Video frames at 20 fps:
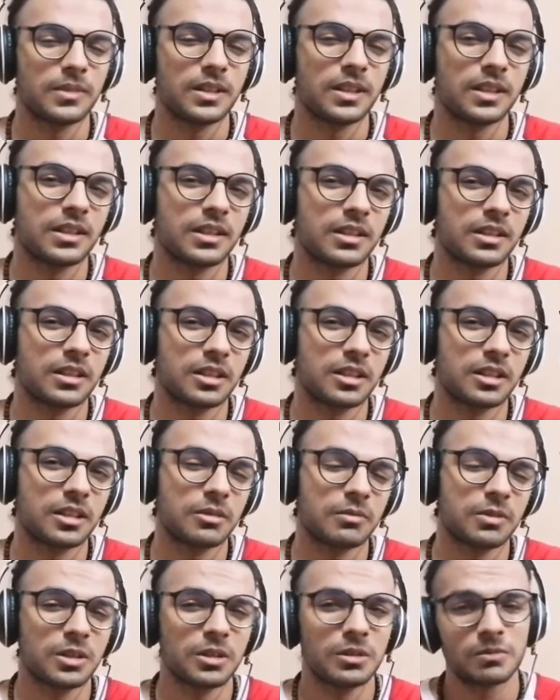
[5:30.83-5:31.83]

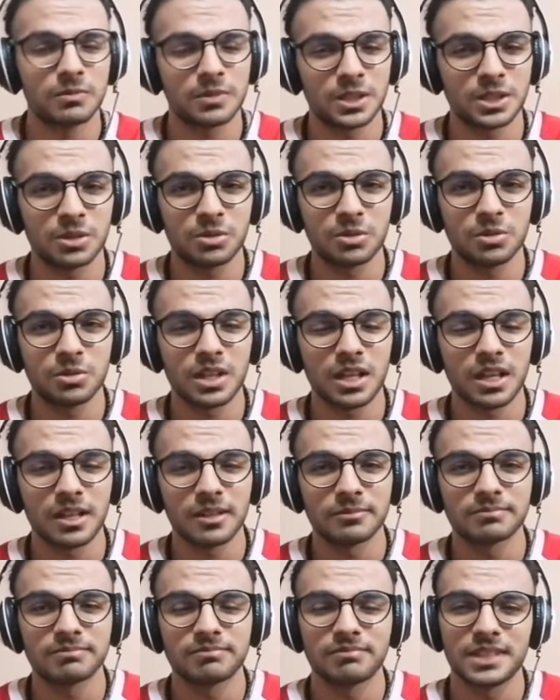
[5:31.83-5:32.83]
well,
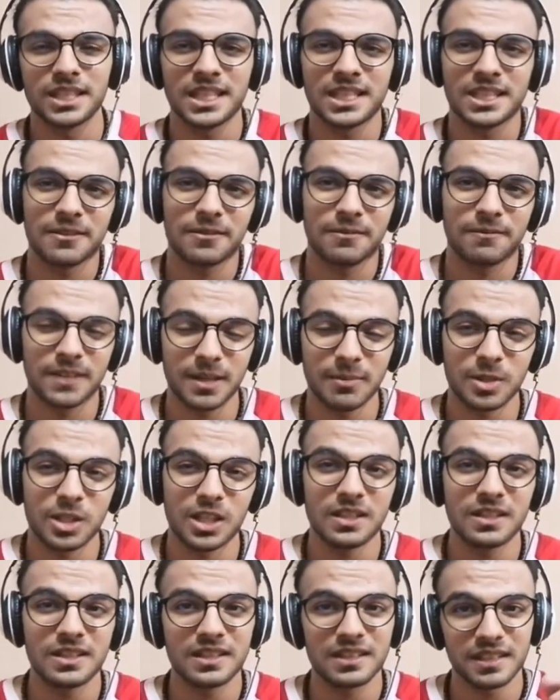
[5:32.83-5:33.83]
verdura is a
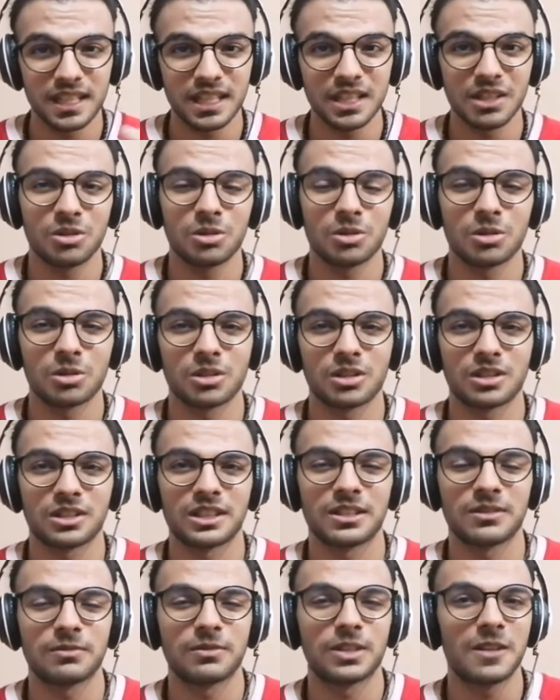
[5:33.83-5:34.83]
feminine singular
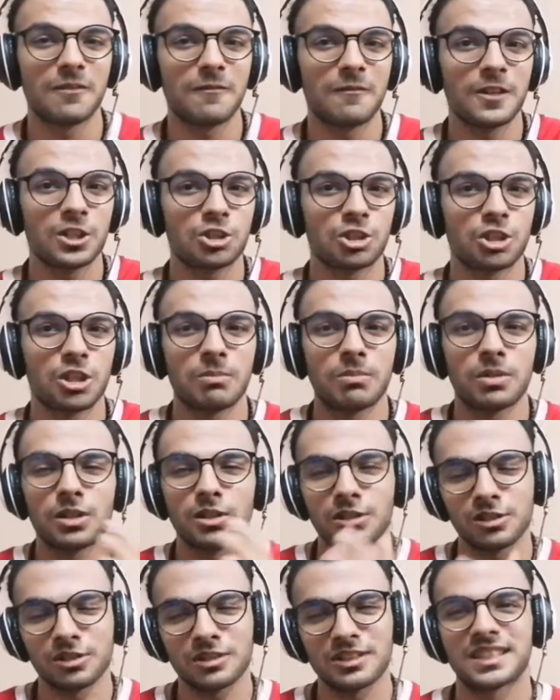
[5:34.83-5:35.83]
than by
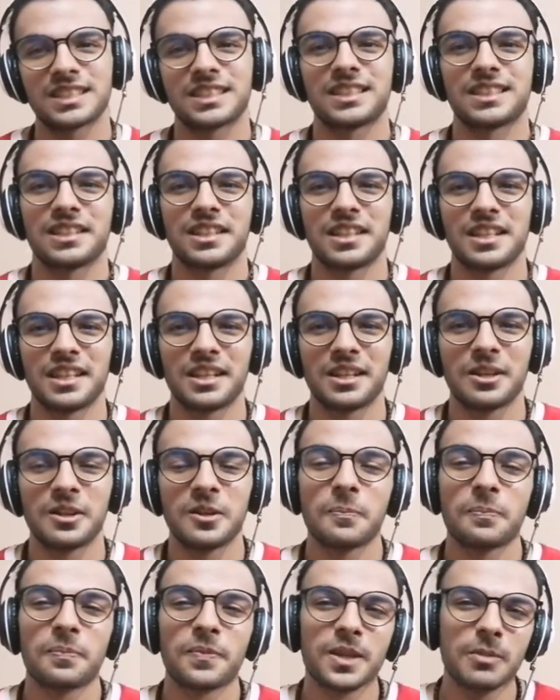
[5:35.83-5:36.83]
vegetables.
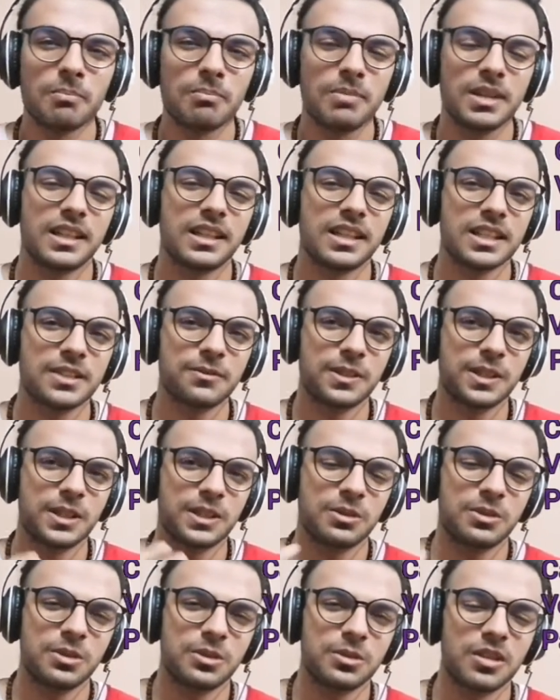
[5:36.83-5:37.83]
Because
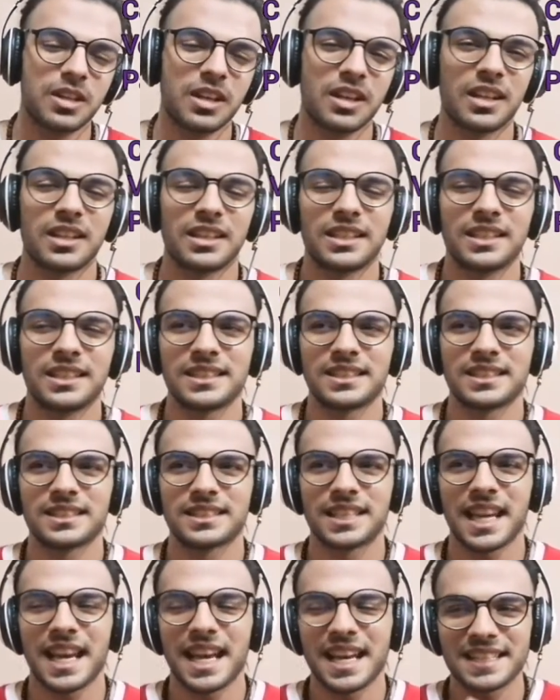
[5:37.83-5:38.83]
verdura
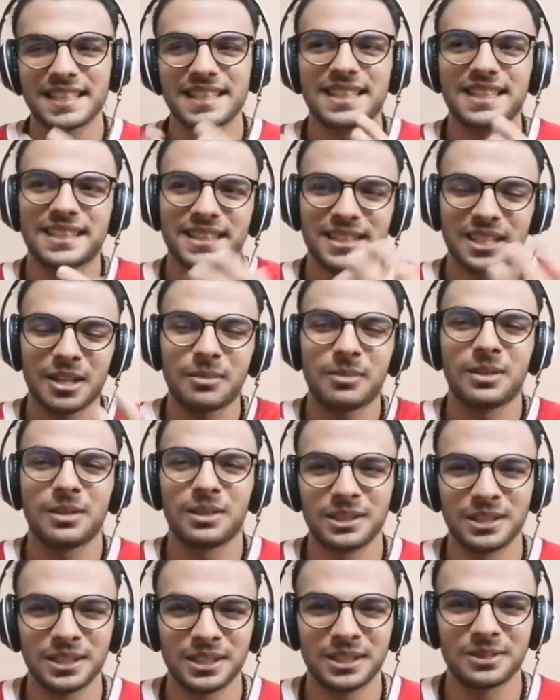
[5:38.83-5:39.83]
has this
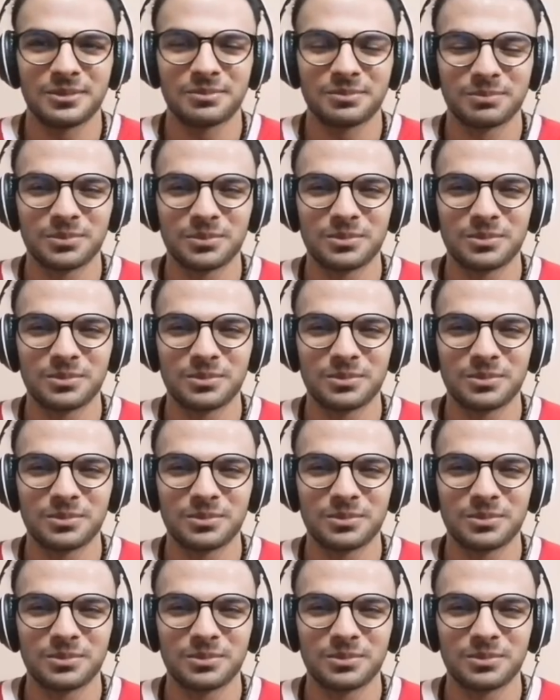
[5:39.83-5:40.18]
ability